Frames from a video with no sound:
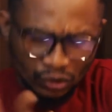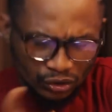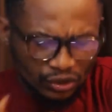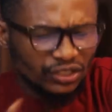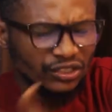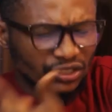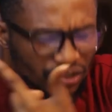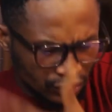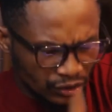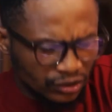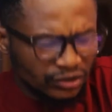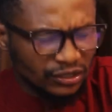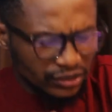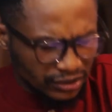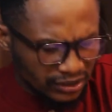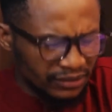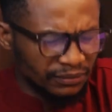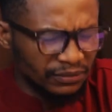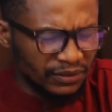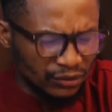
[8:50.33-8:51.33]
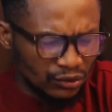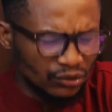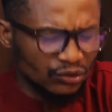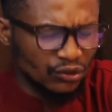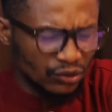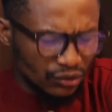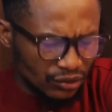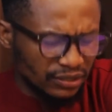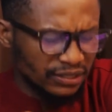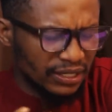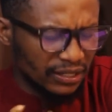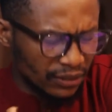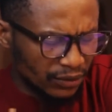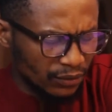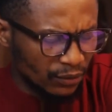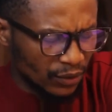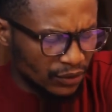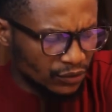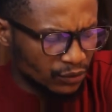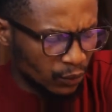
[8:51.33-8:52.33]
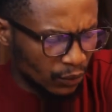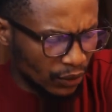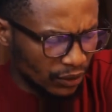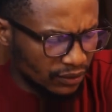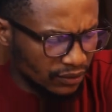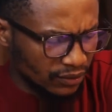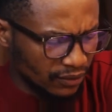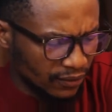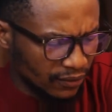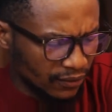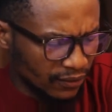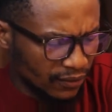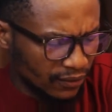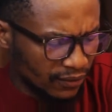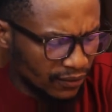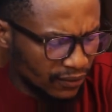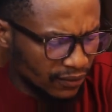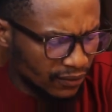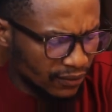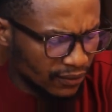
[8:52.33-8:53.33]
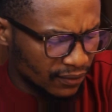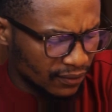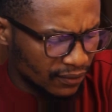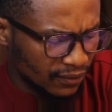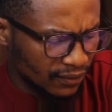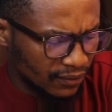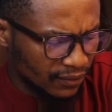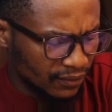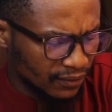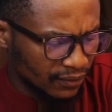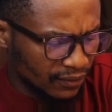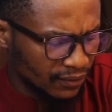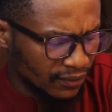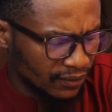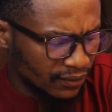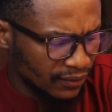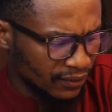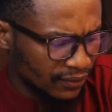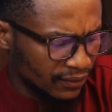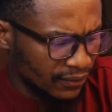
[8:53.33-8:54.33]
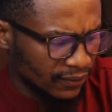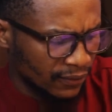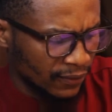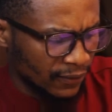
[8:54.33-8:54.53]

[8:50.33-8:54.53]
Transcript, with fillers: Just, just you said it was what? I told you it was my sister's